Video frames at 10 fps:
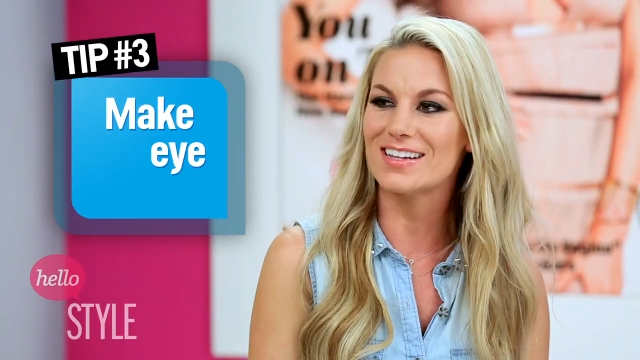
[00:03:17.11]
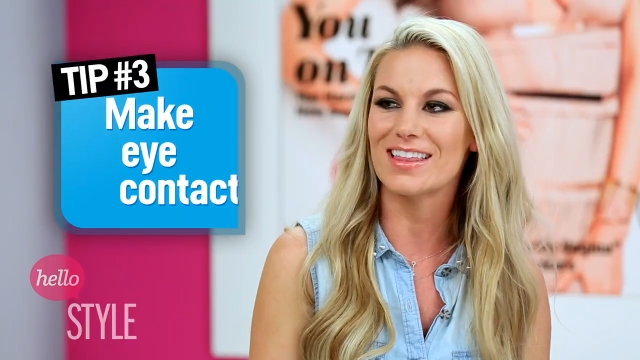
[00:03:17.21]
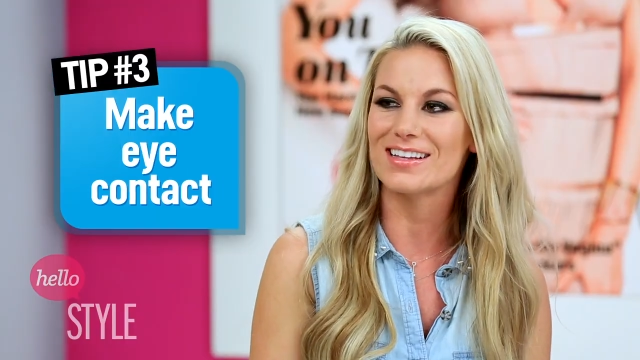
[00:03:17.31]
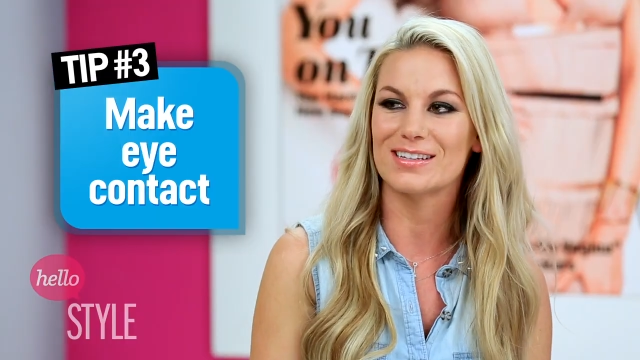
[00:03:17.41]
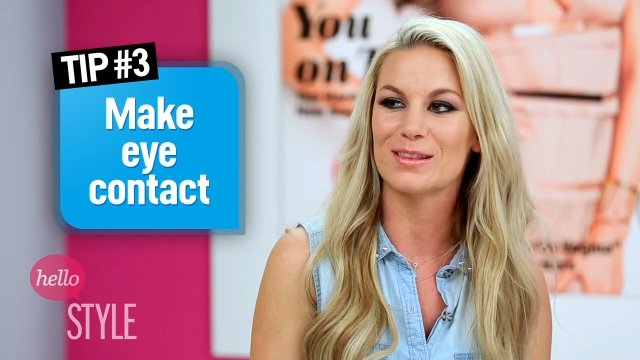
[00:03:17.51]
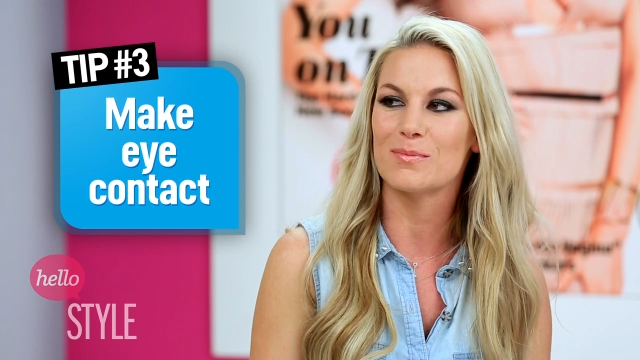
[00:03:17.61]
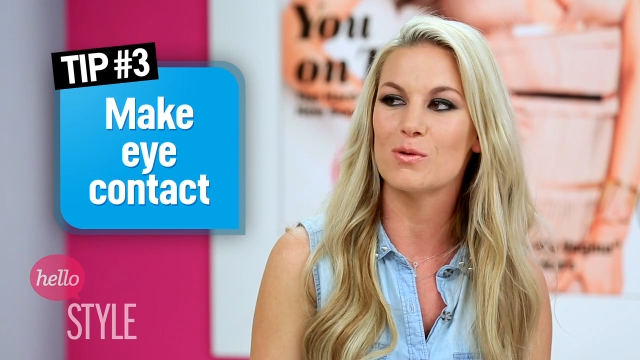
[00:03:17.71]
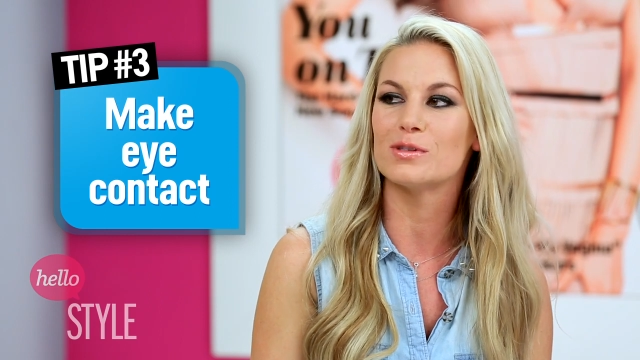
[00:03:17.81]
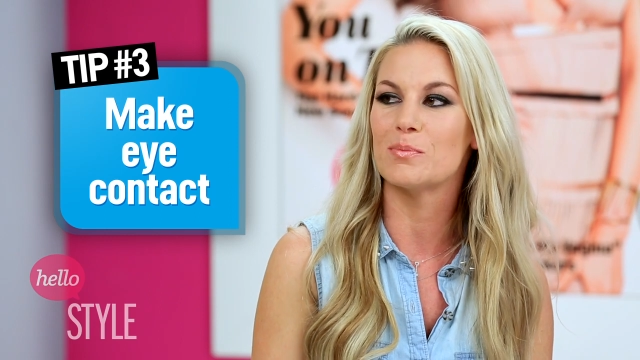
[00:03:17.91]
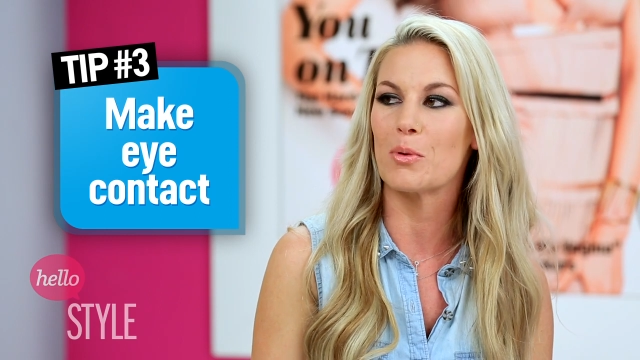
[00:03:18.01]
I think, is like the
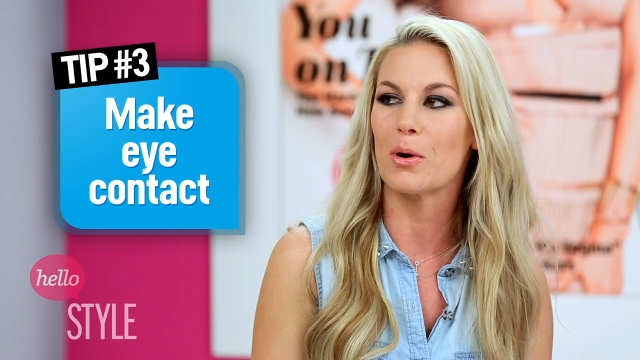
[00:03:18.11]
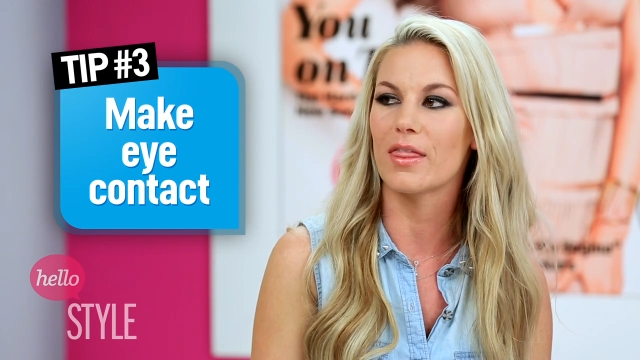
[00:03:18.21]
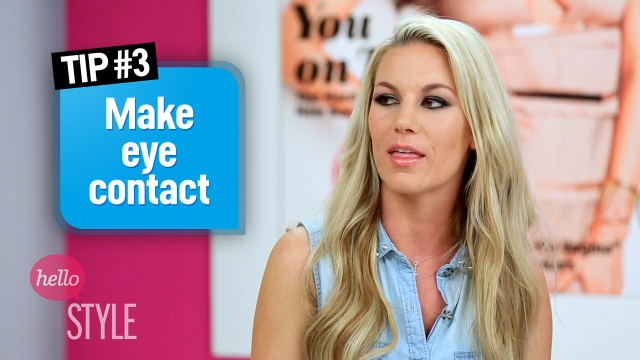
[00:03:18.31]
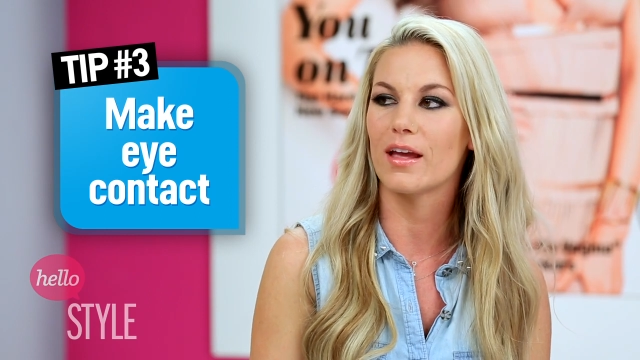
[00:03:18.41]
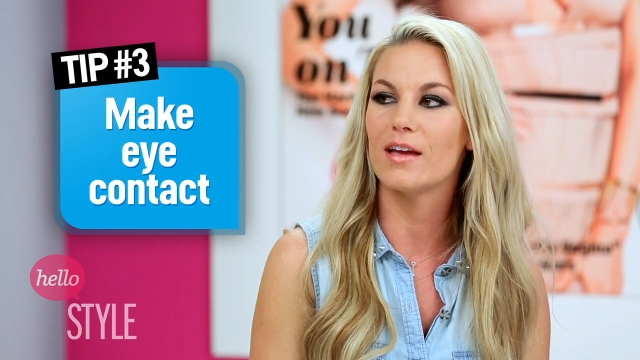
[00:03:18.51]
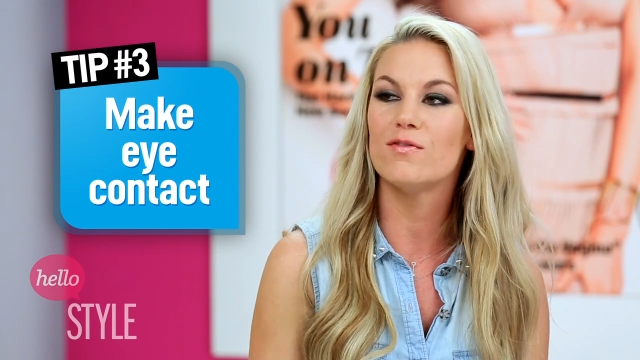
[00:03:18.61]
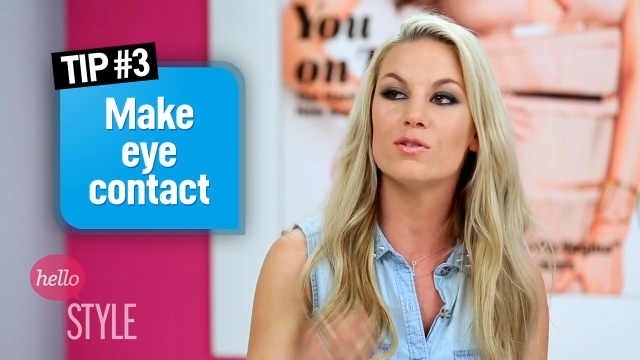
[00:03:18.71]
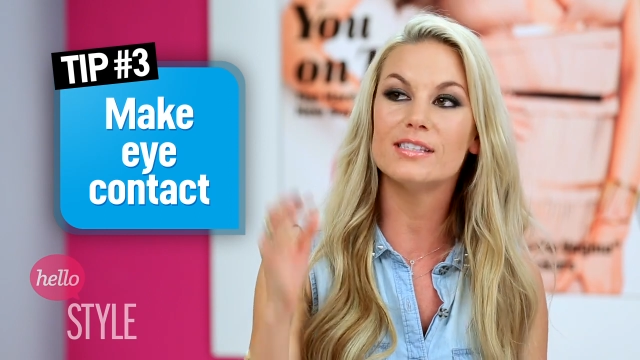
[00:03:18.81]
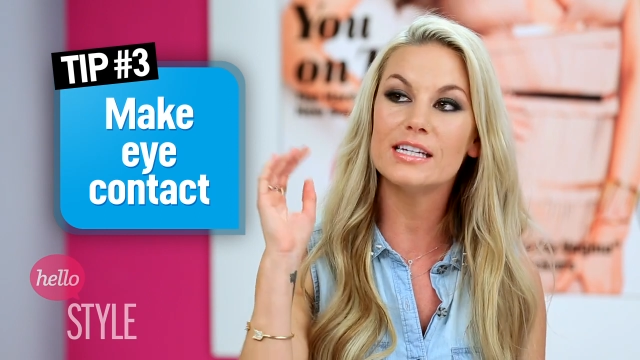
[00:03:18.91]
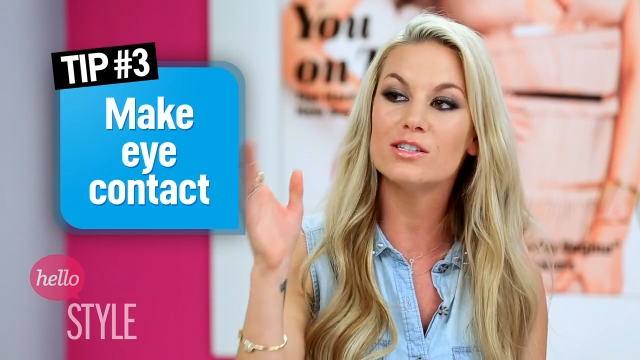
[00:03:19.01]
most important thing. If
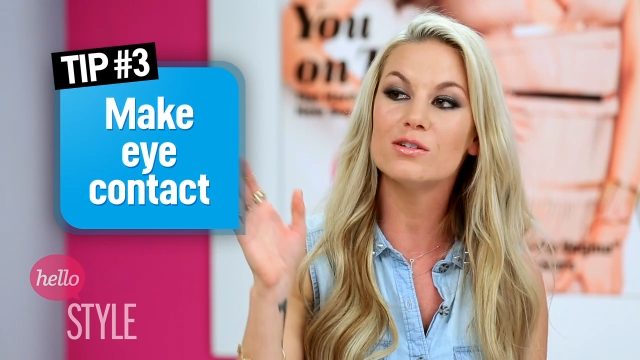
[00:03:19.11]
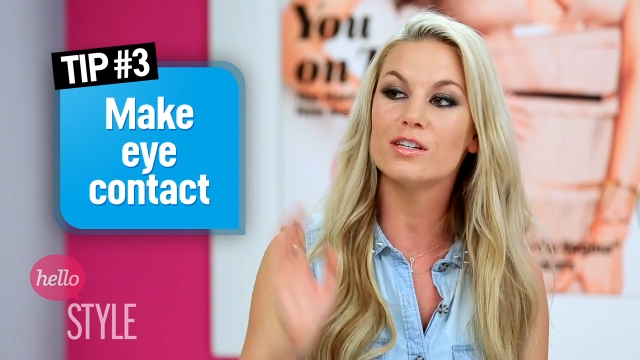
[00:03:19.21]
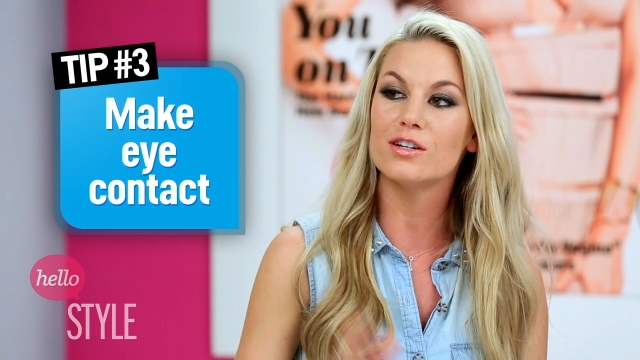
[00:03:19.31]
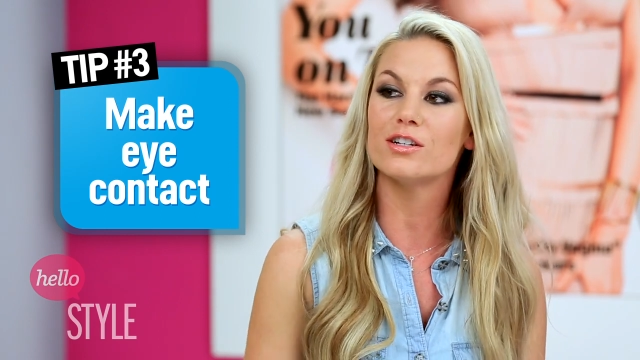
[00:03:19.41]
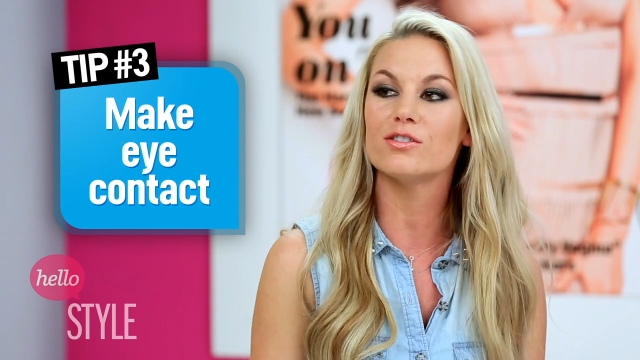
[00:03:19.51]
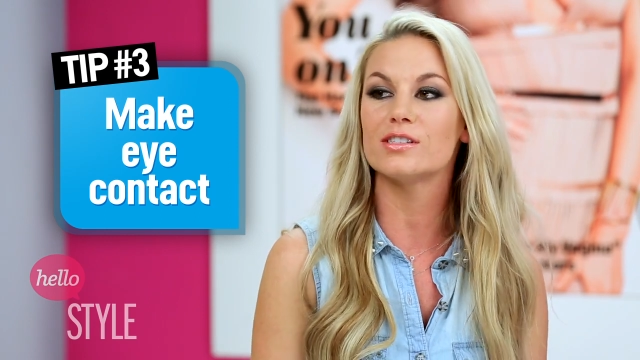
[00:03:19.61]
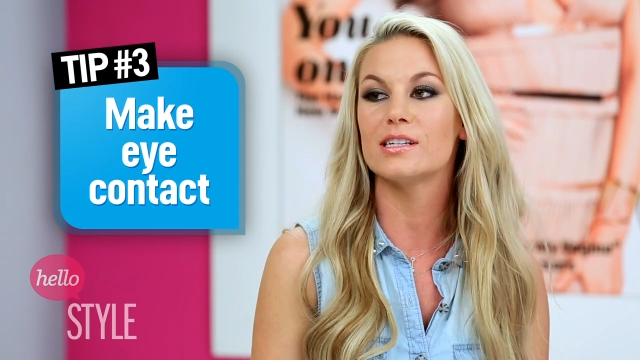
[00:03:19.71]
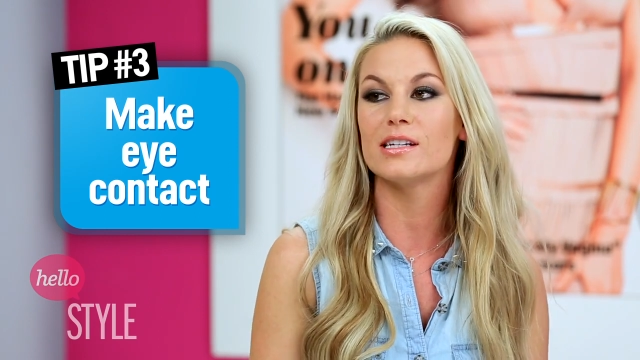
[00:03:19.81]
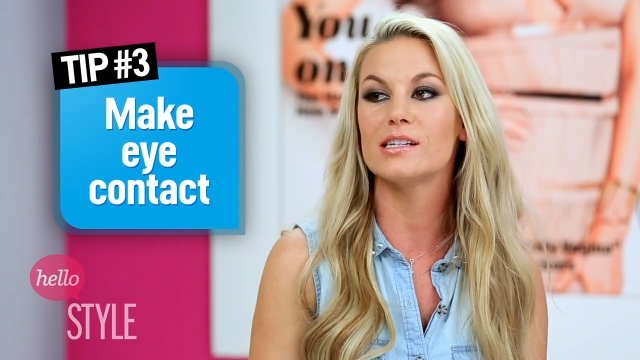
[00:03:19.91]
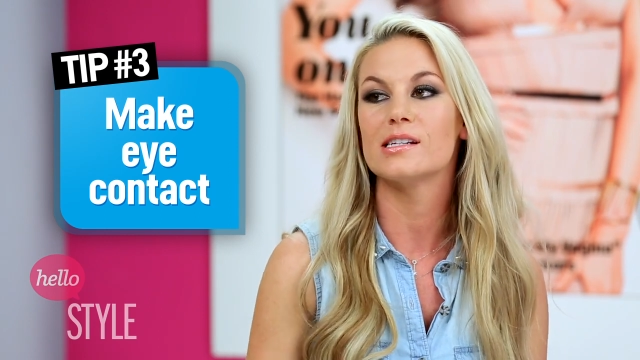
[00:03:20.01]
you see a dude that you're
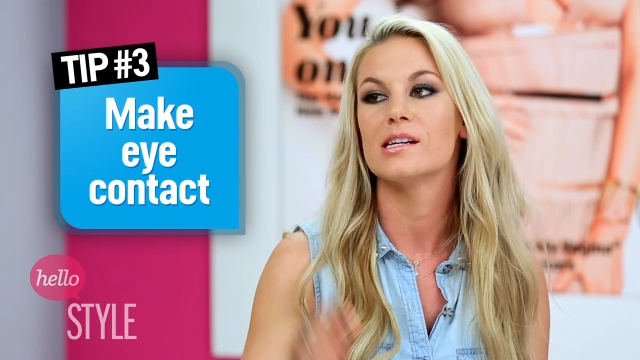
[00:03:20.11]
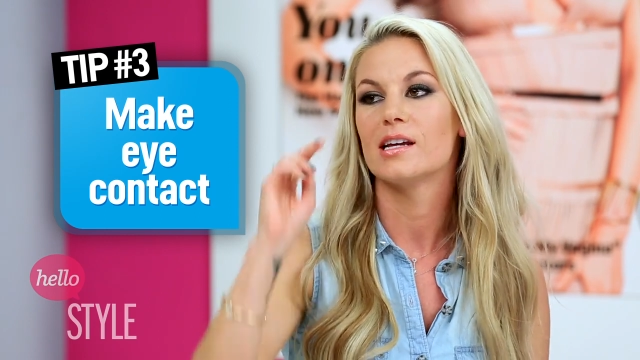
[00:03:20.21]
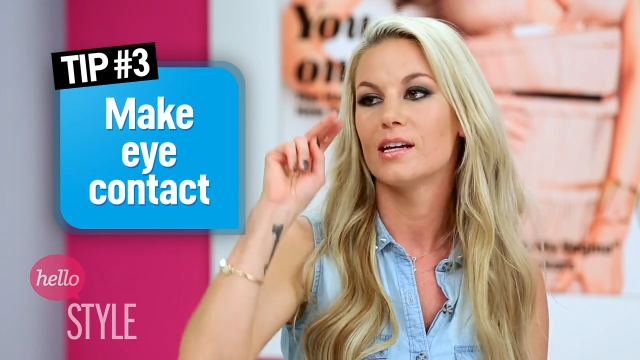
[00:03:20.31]
interested in,